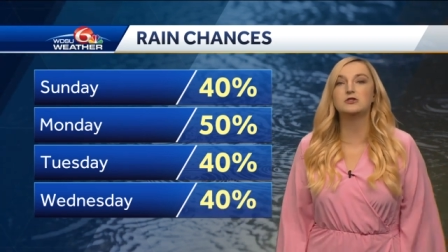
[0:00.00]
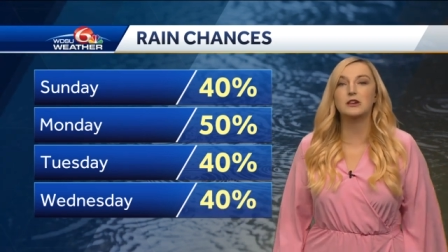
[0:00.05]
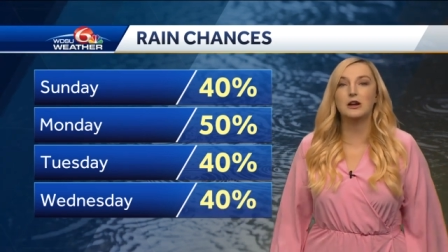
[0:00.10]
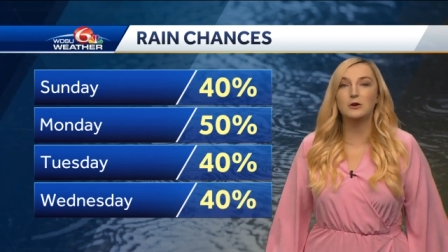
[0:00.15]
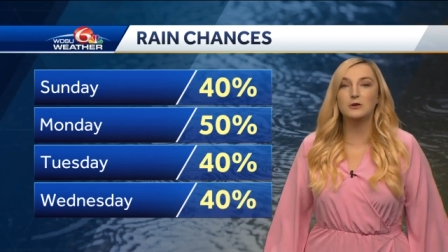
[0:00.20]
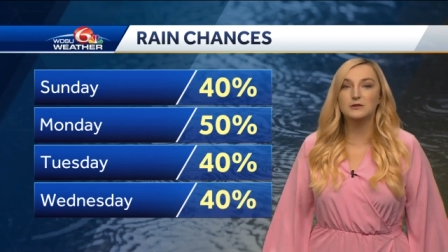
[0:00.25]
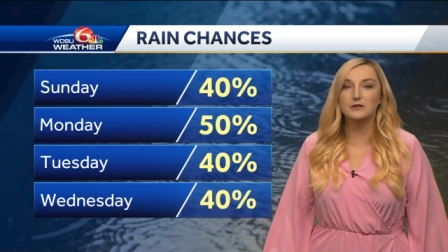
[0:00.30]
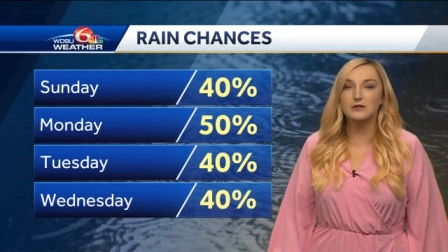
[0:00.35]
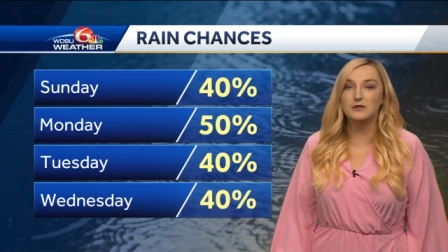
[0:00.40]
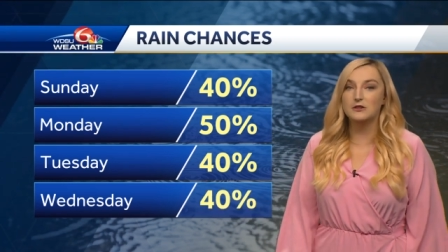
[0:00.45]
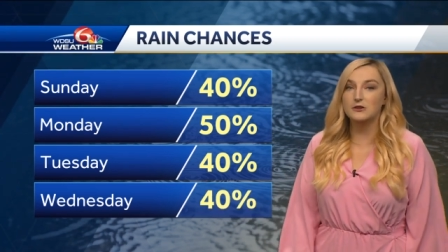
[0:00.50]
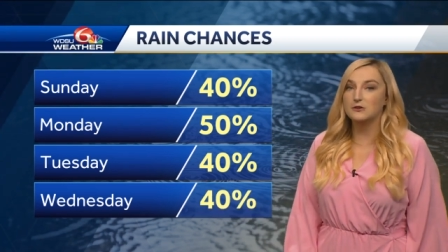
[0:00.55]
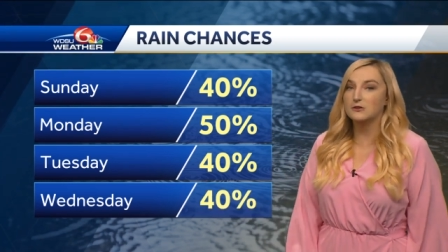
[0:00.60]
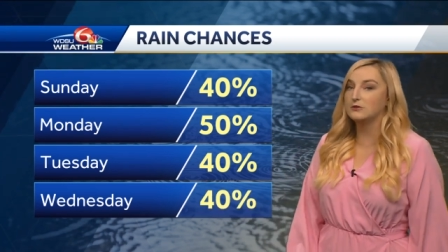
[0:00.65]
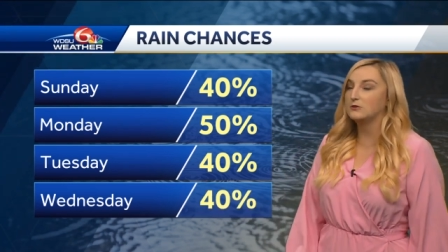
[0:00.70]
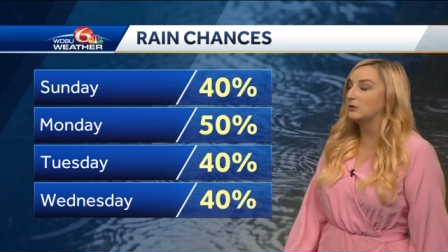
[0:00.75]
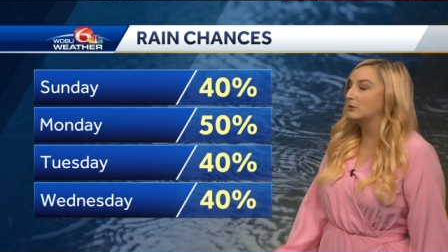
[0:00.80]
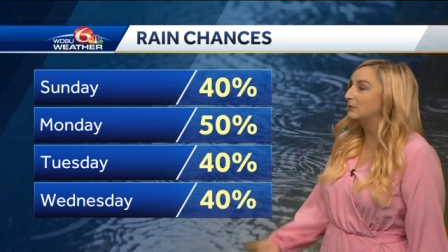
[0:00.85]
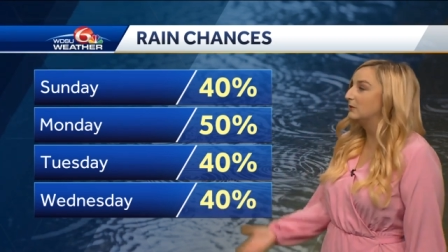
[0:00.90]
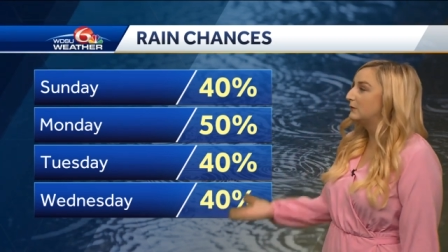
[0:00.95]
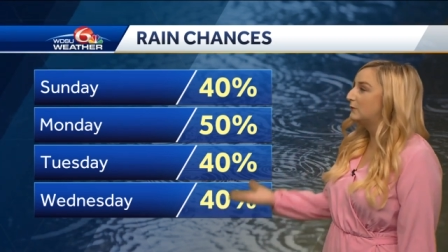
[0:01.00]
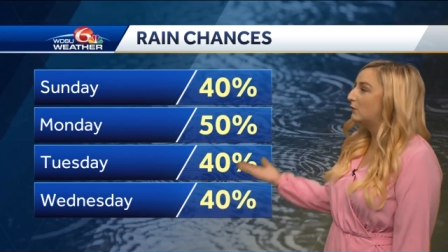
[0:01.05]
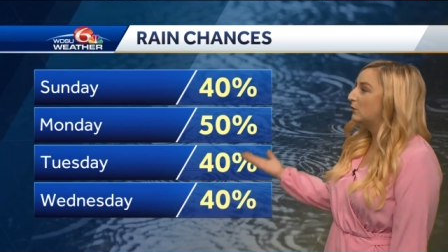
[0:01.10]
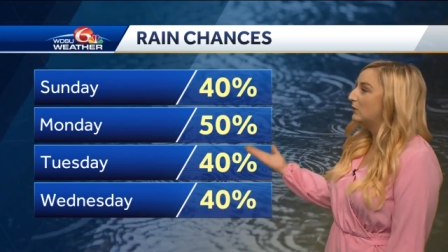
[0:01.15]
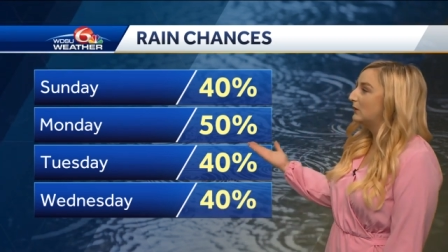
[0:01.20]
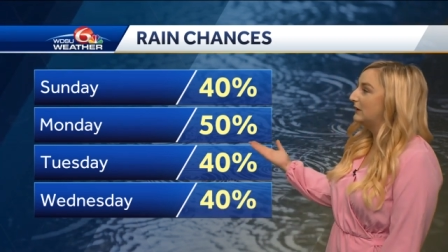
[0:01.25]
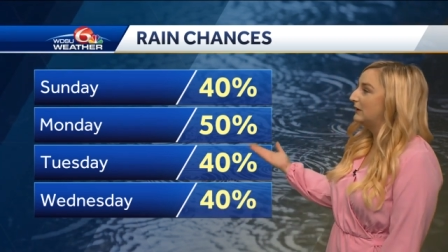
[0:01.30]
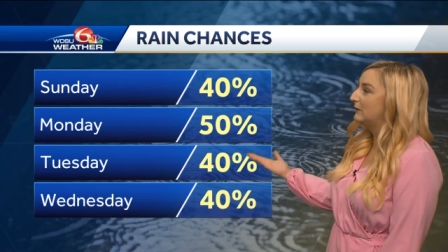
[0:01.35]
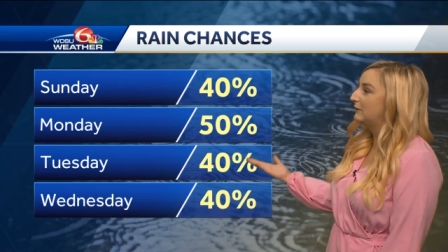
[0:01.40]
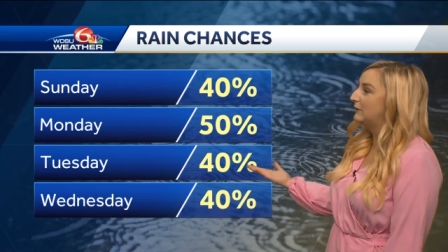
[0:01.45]
showers and thunderstorms
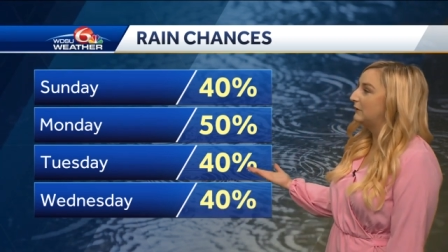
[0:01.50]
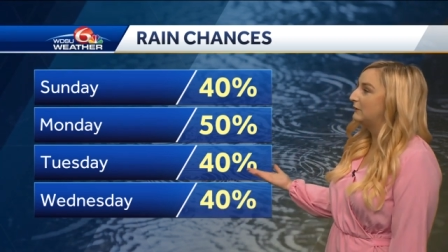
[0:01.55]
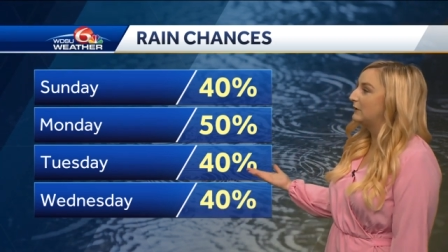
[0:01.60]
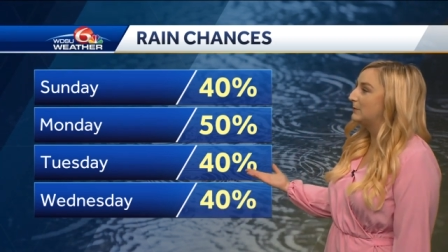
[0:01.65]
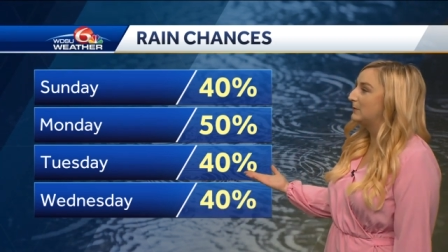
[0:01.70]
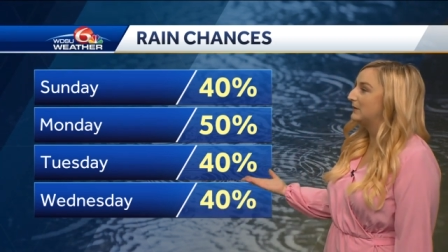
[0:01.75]
40 to 50